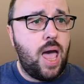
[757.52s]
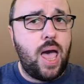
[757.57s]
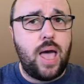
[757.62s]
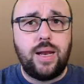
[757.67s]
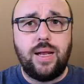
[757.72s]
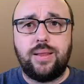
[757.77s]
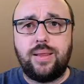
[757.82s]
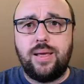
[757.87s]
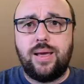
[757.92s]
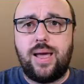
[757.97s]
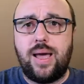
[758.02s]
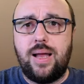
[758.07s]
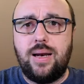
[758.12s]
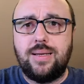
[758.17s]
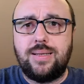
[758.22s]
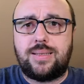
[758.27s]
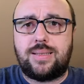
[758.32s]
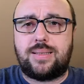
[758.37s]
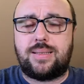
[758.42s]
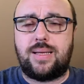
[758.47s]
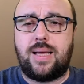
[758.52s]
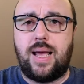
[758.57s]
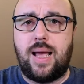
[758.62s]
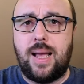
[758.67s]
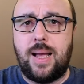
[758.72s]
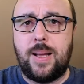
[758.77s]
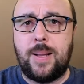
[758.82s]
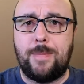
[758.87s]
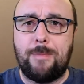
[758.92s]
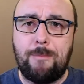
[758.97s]
Anything else?
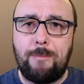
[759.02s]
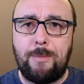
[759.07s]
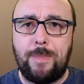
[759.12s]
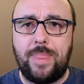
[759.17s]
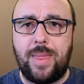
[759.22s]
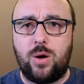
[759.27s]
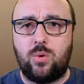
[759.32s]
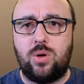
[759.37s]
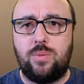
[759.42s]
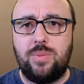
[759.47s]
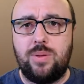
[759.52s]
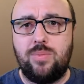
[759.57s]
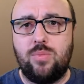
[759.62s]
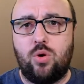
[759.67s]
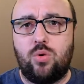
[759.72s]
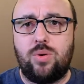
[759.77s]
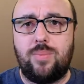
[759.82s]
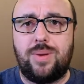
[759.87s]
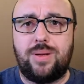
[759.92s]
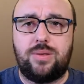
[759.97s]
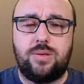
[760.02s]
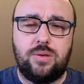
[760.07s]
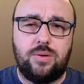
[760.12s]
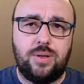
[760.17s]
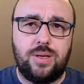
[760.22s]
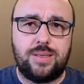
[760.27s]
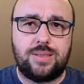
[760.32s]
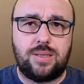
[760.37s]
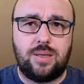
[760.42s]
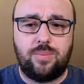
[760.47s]
There will be more
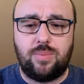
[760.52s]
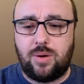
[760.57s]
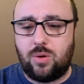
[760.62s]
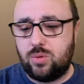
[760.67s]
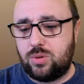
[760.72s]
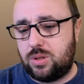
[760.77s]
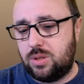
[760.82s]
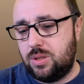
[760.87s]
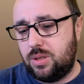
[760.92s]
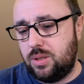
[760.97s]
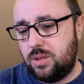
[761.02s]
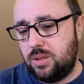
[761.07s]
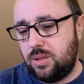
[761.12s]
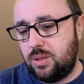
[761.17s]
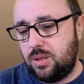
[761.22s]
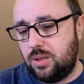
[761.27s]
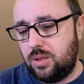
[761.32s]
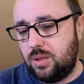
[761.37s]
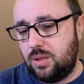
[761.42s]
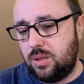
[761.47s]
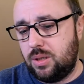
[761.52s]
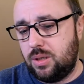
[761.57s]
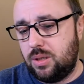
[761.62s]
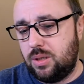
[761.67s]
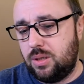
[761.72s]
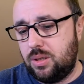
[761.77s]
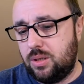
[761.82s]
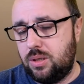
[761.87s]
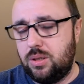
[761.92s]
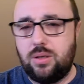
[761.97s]
materials about
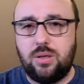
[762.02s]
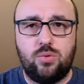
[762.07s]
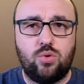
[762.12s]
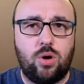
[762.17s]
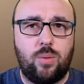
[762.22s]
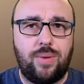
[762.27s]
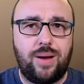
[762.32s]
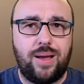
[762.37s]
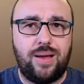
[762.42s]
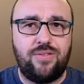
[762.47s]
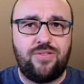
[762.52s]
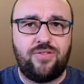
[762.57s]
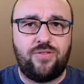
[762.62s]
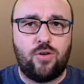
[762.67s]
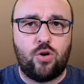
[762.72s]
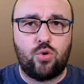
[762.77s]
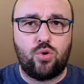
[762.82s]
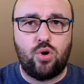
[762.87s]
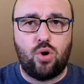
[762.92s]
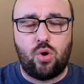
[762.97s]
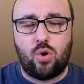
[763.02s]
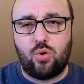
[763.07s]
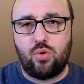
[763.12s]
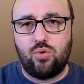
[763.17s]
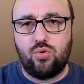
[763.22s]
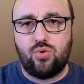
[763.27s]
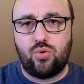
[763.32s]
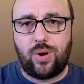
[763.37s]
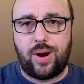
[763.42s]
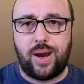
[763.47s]
the Roma F4
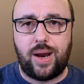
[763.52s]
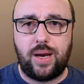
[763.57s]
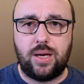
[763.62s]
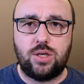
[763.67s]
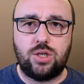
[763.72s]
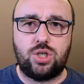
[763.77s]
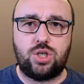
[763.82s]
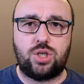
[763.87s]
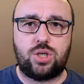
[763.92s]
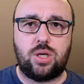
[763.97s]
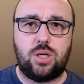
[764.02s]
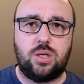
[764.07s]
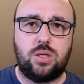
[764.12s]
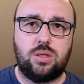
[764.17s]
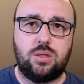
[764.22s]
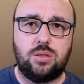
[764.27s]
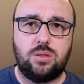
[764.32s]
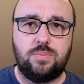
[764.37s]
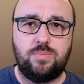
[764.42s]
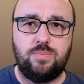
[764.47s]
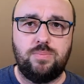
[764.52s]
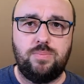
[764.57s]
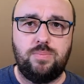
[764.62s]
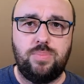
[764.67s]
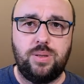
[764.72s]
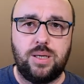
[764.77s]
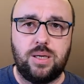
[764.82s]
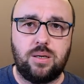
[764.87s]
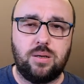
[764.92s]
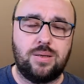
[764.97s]
long range,
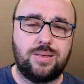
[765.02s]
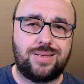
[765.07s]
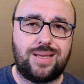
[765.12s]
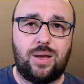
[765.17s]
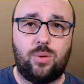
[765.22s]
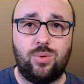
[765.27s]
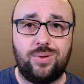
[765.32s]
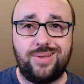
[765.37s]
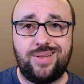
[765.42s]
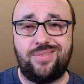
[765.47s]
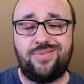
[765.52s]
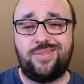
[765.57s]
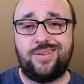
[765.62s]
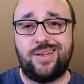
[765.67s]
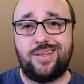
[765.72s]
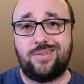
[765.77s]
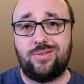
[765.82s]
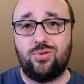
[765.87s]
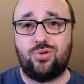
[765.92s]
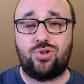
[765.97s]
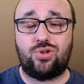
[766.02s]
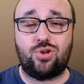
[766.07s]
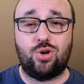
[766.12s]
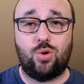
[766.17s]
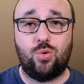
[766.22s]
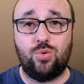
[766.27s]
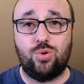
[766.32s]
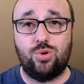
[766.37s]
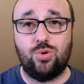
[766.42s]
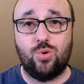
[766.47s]
because I will definitely
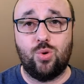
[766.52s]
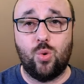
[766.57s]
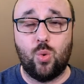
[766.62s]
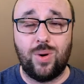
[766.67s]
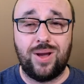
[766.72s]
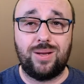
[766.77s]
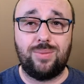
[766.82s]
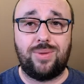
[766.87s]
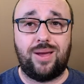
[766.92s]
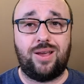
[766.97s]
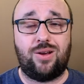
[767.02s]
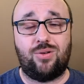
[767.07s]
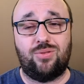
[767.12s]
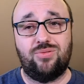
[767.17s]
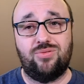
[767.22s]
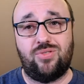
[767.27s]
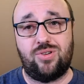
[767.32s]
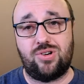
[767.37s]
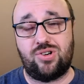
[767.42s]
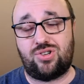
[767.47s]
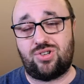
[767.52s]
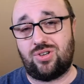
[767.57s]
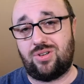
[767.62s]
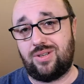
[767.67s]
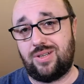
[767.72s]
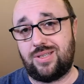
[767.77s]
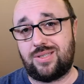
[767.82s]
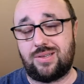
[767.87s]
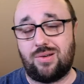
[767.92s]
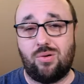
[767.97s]
show you when my
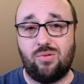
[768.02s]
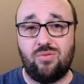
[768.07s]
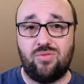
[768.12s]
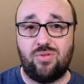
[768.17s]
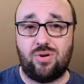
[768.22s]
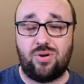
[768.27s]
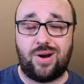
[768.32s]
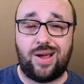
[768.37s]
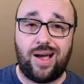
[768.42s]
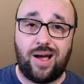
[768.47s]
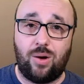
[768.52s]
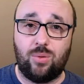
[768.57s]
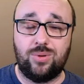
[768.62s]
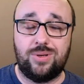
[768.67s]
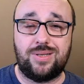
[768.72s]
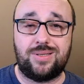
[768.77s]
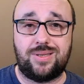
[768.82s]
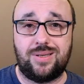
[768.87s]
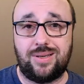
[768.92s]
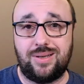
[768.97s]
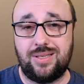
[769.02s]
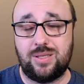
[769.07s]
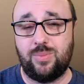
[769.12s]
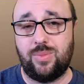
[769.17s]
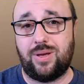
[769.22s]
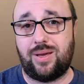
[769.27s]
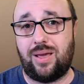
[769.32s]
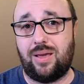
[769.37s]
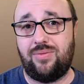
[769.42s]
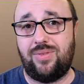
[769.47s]
conversion is over how this thing is
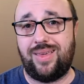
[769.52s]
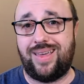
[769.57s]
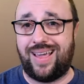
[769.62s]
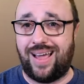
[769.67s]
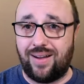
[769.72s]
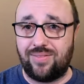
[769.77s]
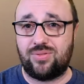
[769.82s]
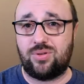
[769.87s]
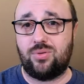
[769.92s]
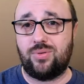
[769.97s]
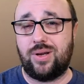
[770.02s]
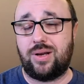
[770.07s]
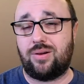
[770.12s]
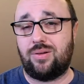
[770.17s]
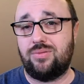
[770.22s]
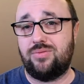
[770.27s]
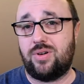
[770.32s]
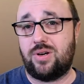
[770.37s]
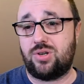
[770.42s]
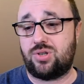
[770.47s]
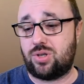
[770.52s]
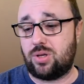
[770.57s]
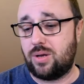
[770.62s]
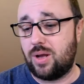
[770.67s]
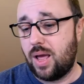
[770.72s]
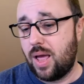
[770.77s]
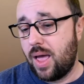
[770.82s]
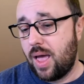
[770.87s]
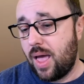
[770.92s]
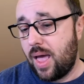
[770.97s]
behaving after the
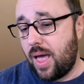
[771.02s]
conversion,